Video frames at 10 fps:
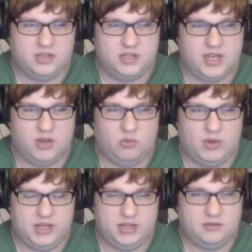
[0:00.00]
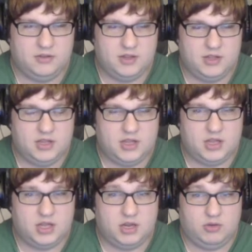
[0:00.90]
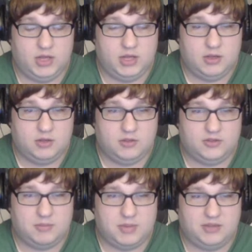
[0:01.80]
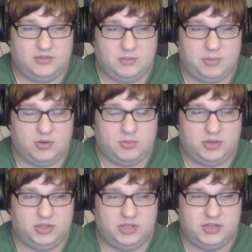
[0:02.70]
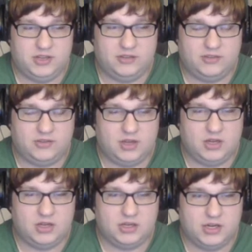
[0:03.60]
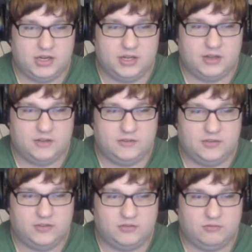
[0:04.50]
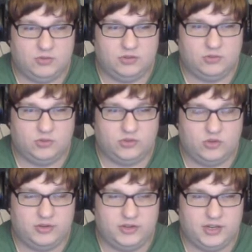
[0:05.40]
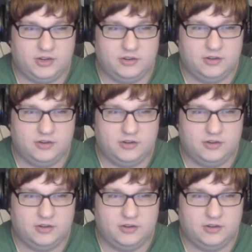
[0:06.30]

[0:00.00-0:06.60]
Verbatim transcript: Can't wait. Anyway, let's get back to the Pokemon goodness. Alright. This this fool's going down.